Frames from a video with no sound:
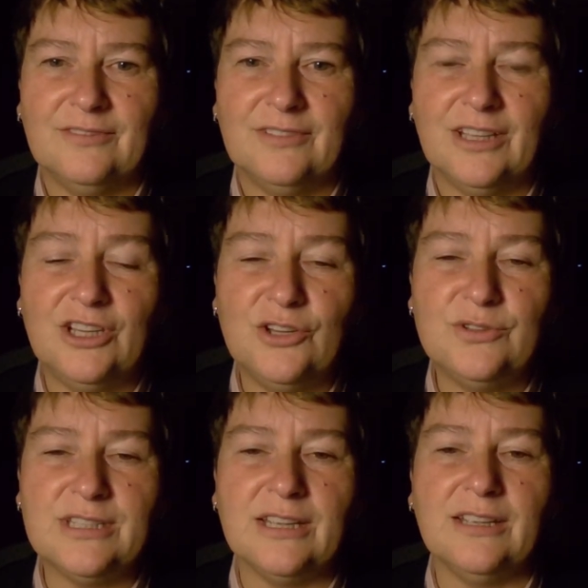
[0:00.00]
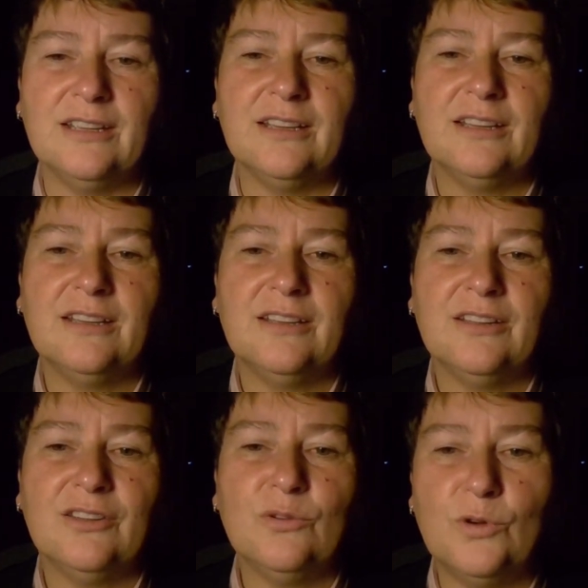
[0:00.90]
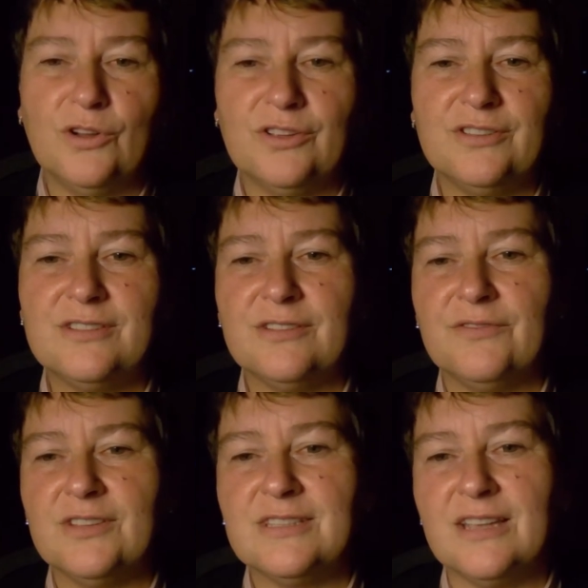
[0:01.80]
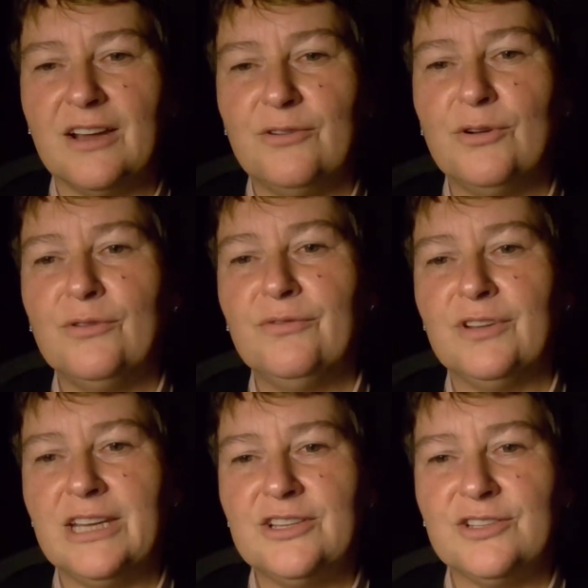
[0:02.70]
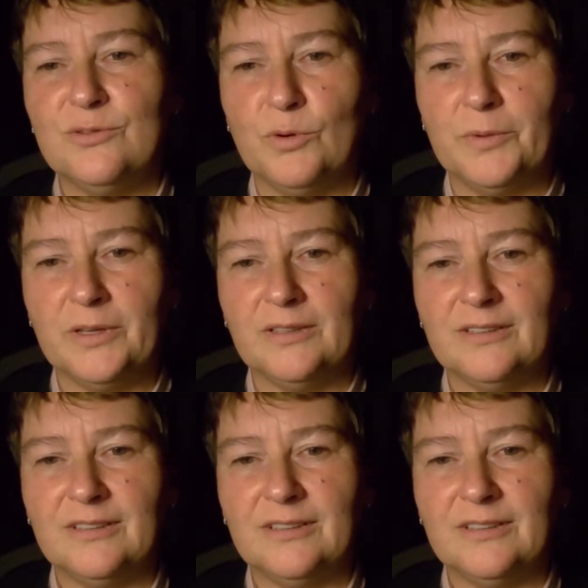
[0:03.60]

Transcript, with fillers: and using the words of the Syro Phoenician woman